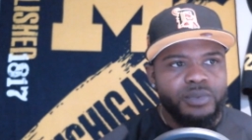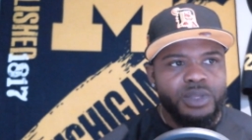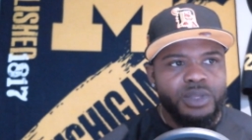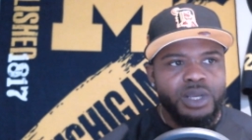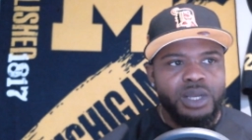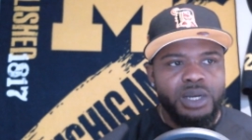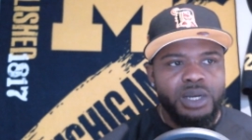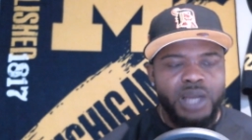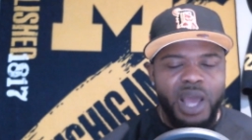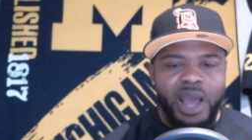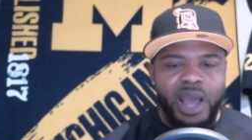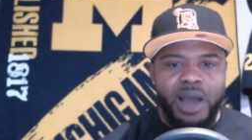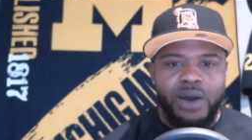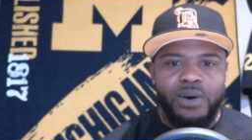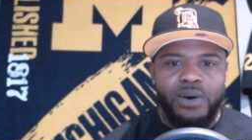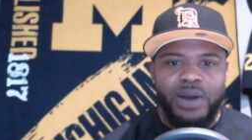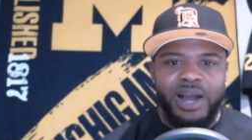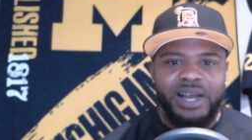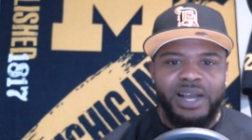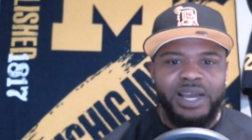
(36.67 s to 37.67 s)
Now,
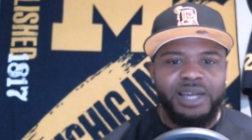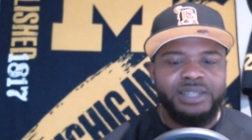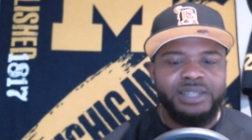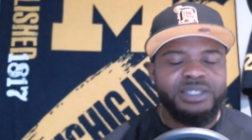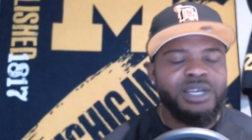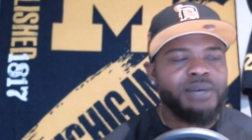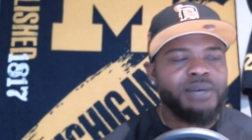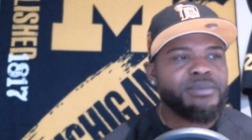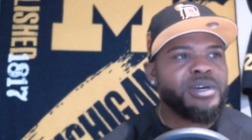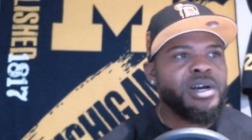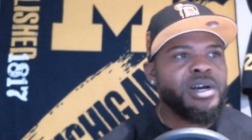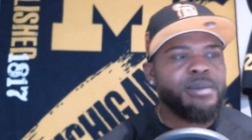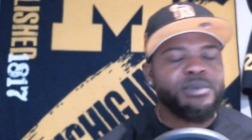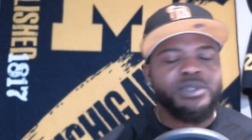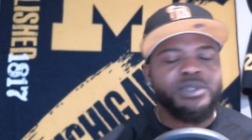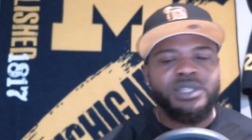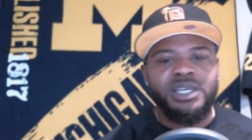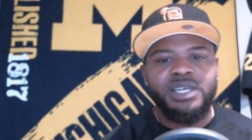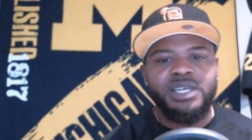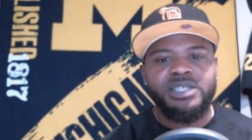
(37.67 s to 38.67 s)
I got a couple
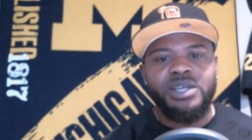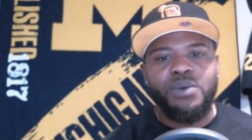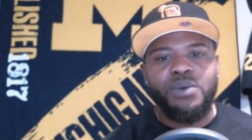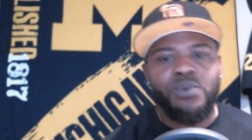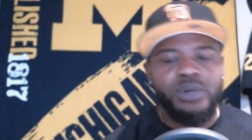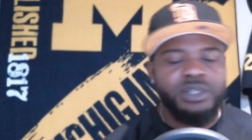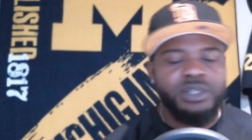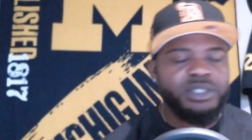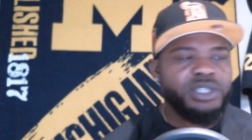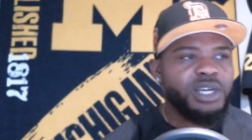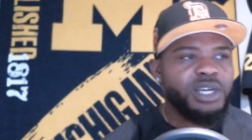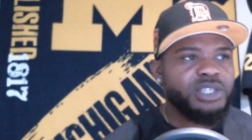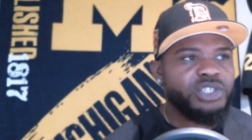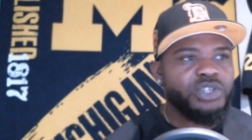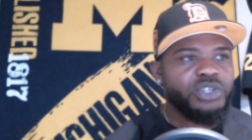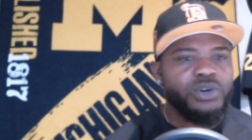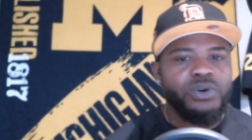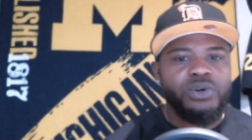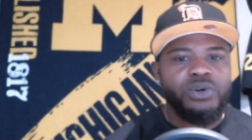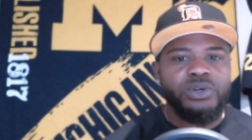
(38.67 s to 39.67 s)
things I want to touch
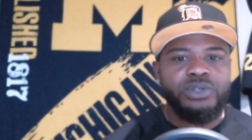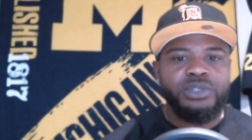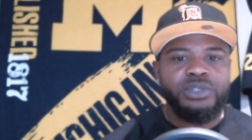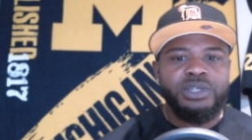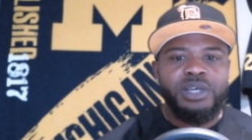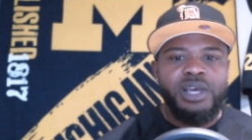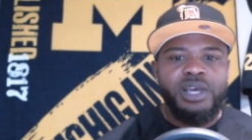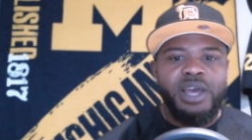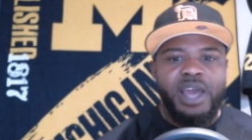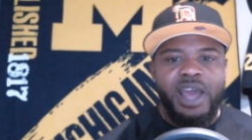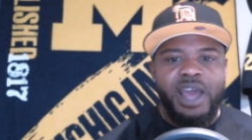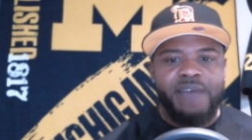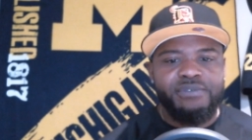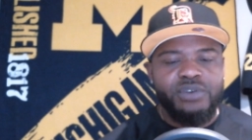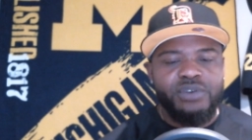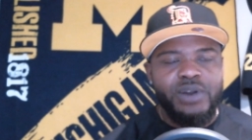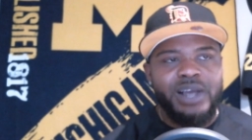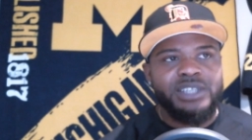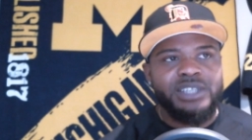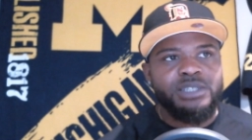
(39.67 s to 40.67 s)
on after
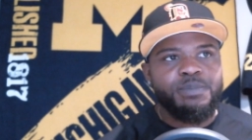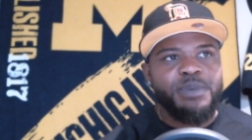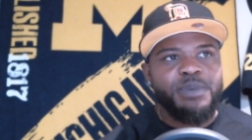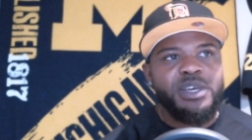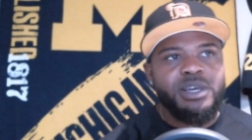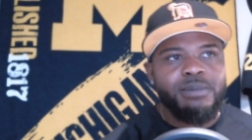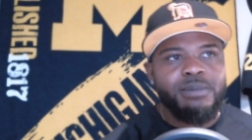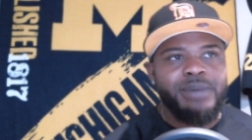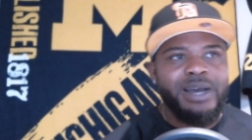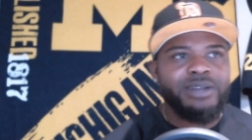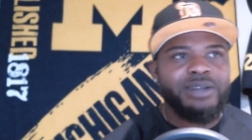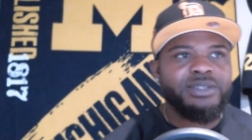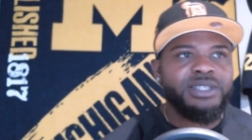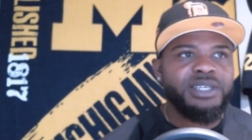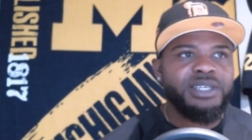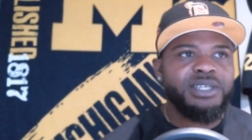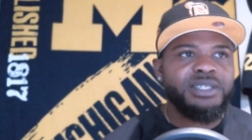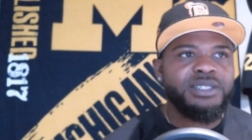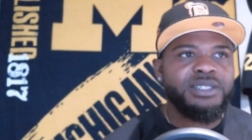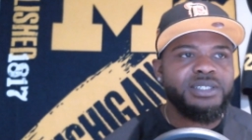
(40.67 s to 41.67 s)
I speak about
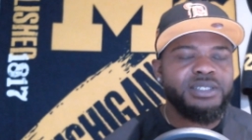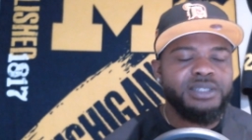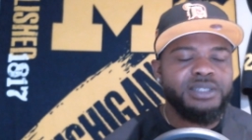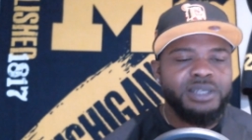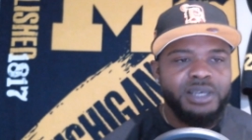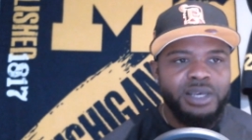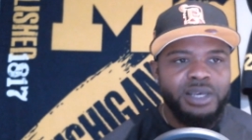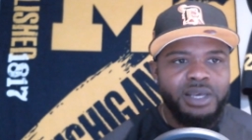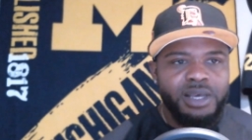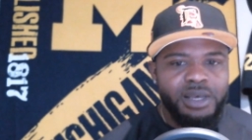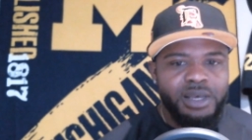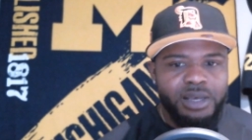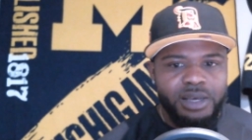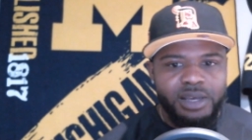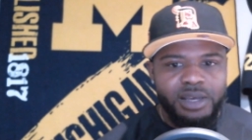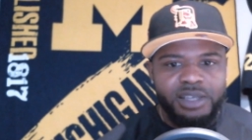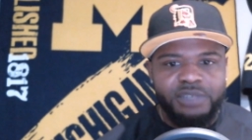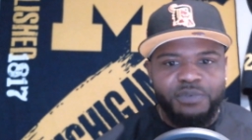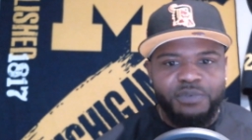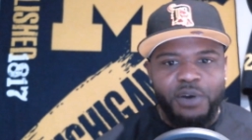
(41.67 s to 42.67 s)
this,
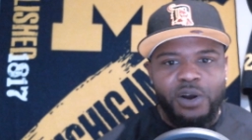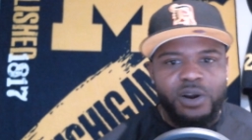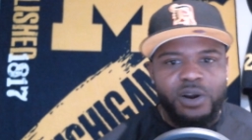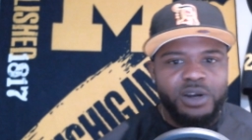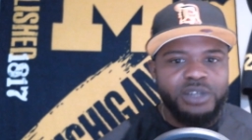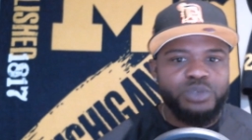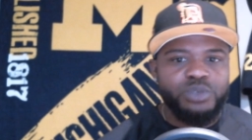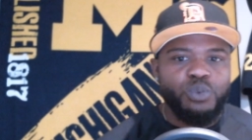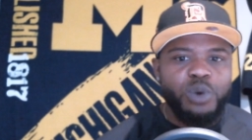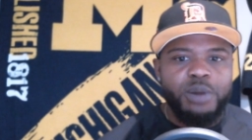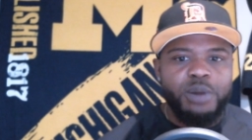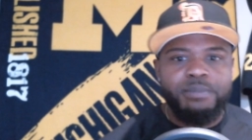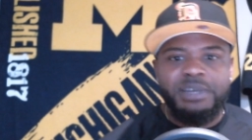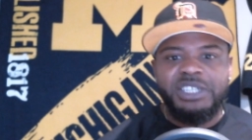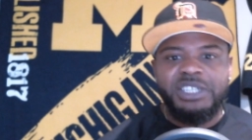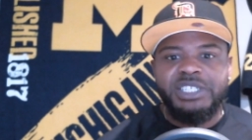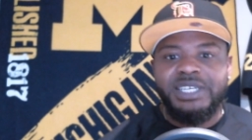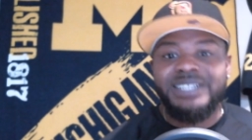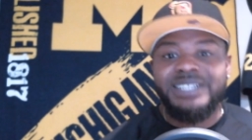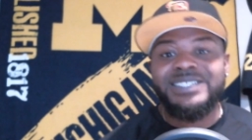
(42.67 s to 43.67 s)
as far as where
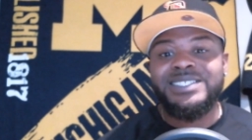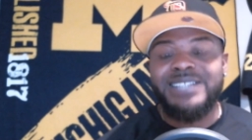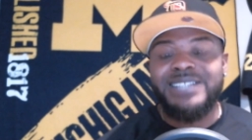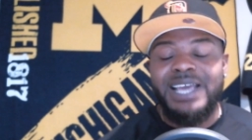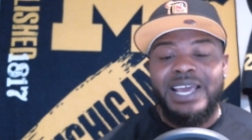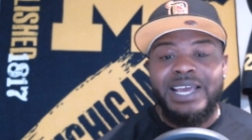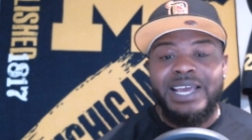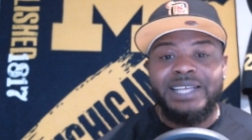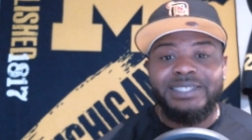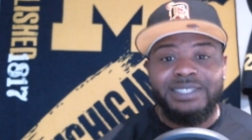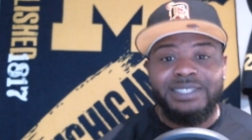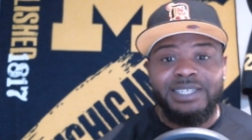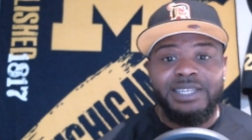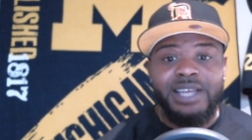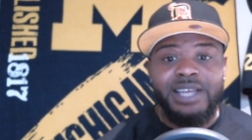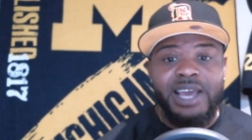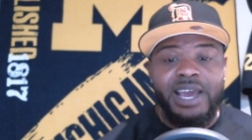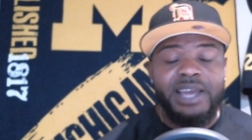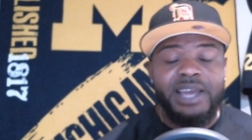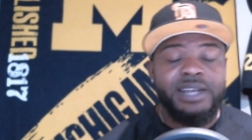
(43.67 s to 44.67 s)
Michigan stands in
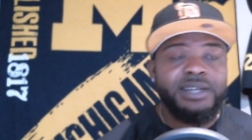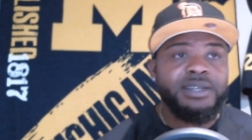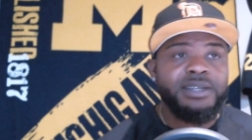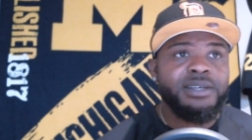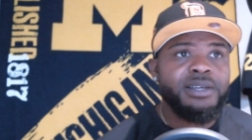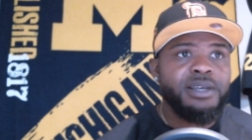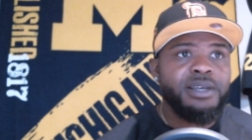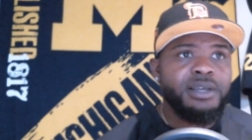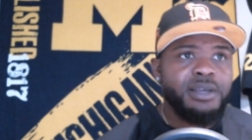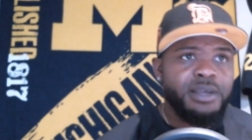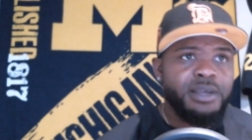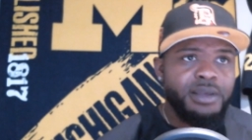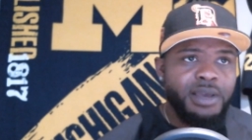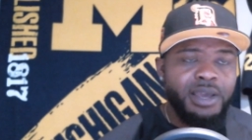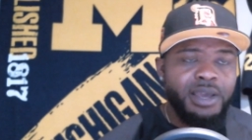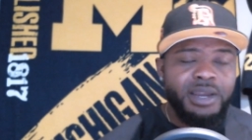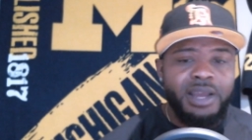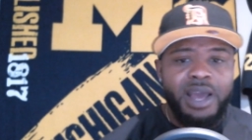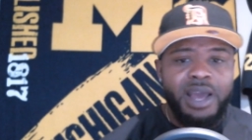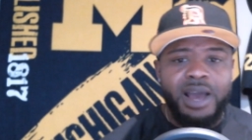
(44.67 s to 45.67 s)
that
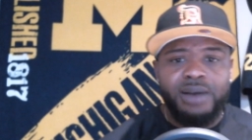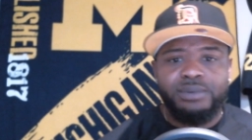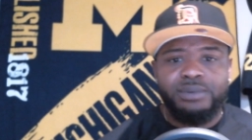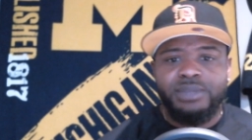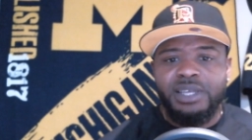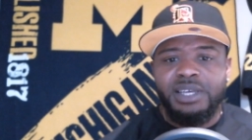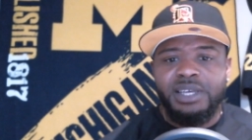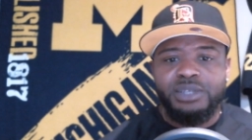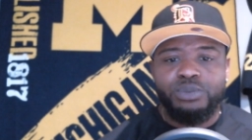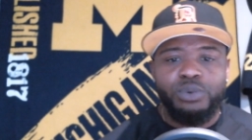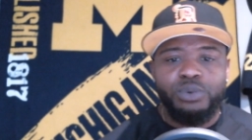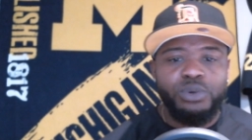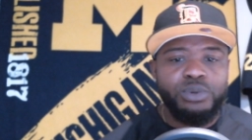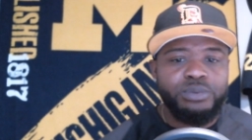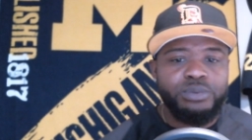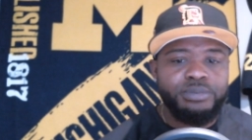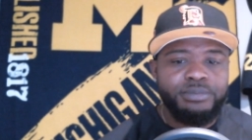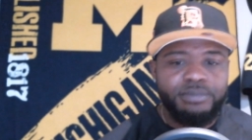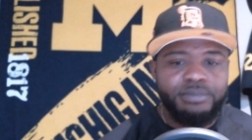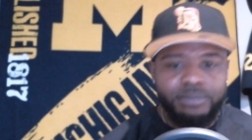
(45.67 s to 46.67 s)
and how things will
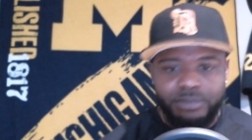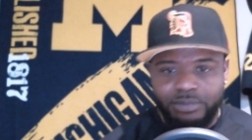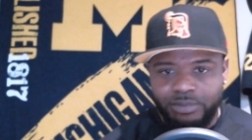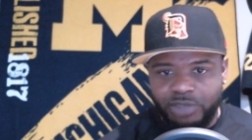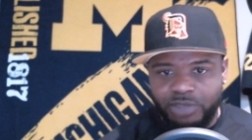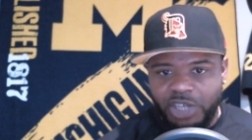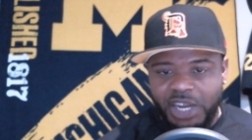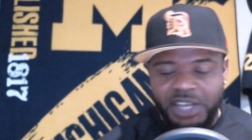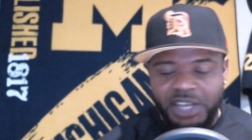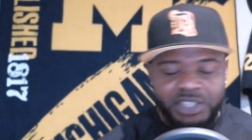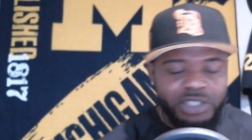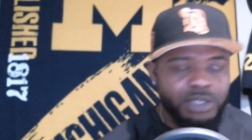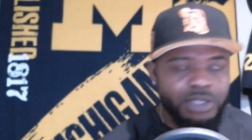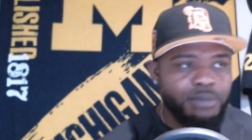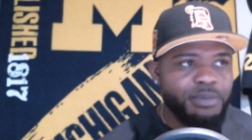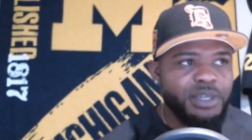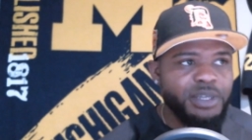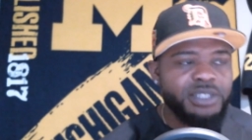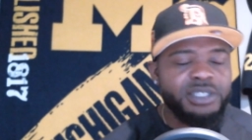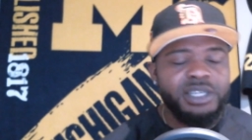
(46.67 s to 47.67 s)
change in the
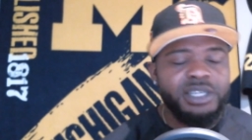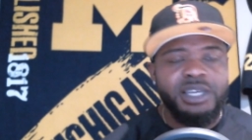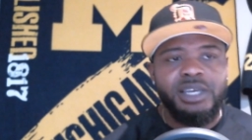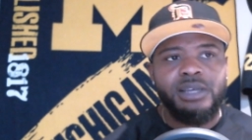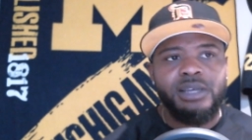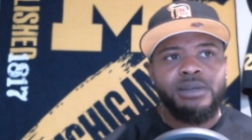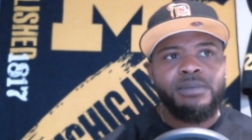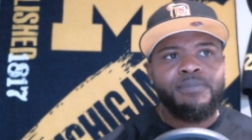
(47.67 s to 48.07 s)
Big Ten.